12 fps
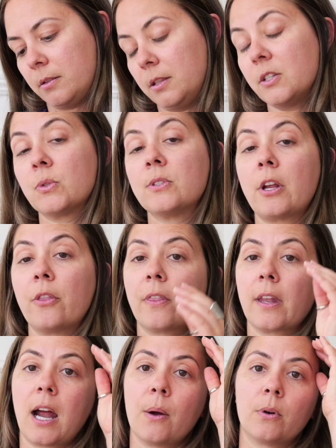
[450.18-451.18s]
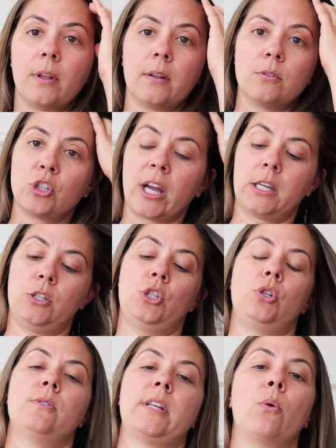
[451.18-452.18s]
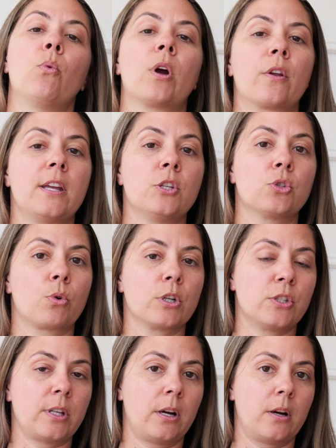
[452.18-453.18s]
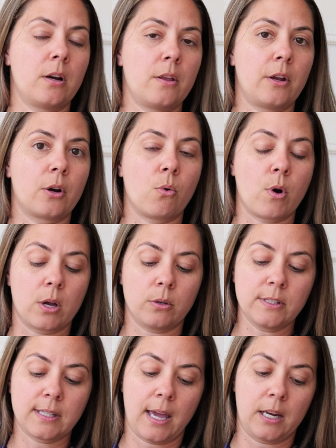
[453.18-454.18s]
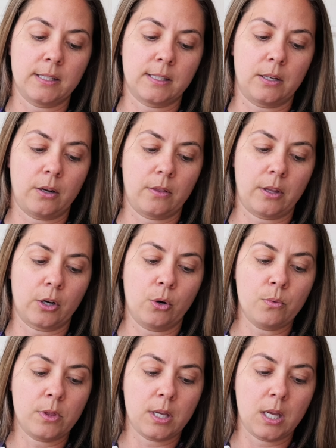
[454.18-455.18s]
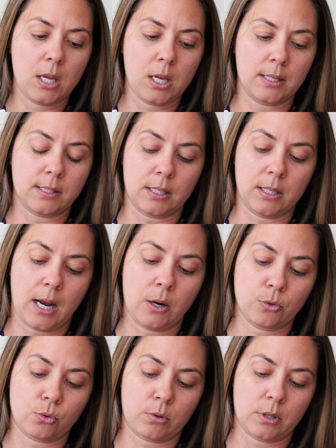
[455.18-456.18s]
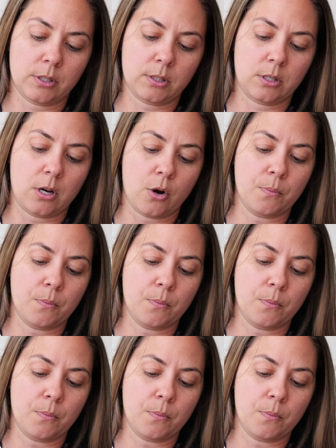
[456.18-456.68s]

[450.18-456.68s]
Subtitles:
this is nothing that I would check into, is like where they source their oils, and is it their own thing? Is it outsourced?